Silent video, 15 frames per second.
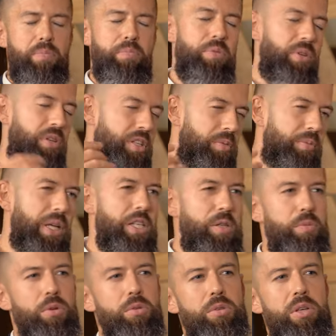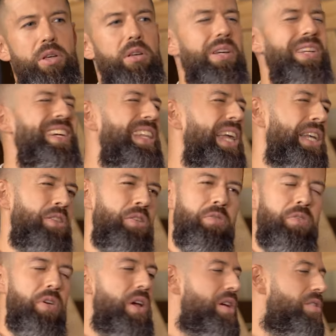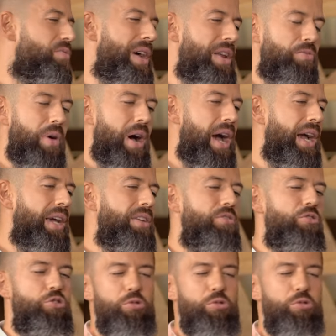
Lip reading: put on some nice music, get a glass of red wine,